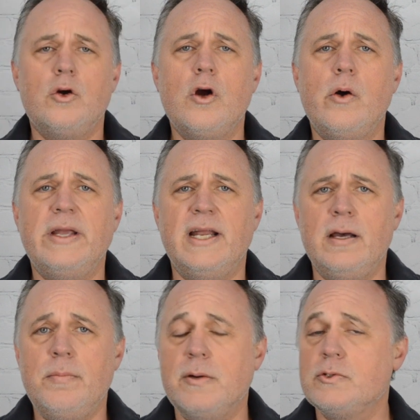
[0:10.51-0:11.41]
Growing
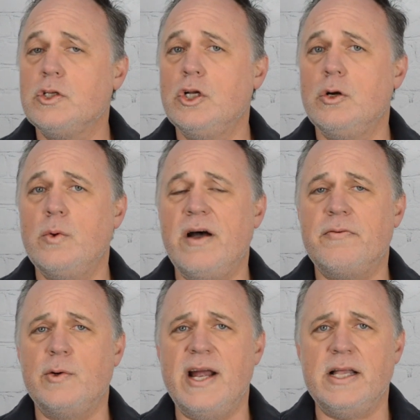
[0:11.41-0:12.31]
up, I was a little
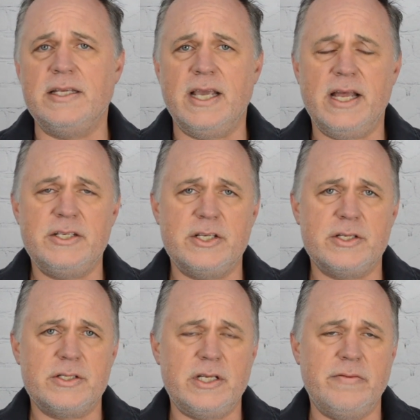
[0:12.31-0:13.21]
rough around the
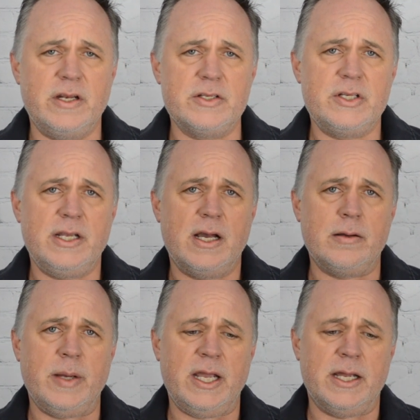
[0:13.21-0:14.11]
edges, even as a
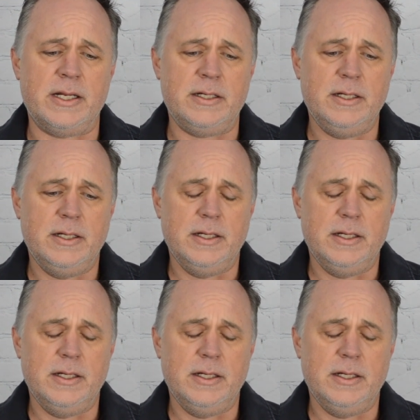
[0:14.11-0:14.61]
young man.